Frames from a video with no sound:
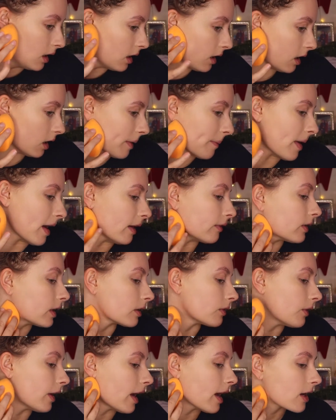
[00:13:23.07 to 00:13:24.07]
have
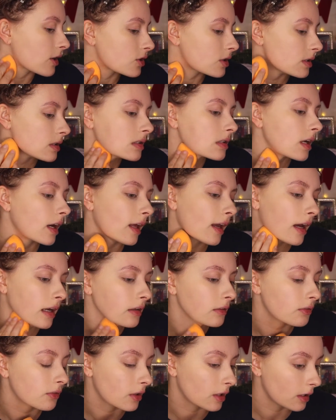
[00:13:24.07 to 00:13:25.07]
like reactions to any kind
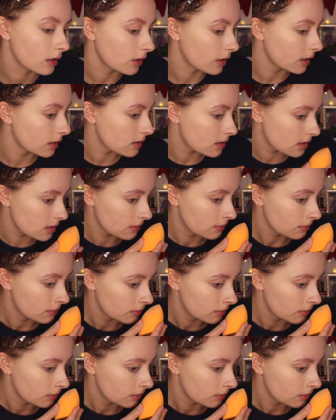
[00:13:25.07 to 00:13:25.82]
of fragrance.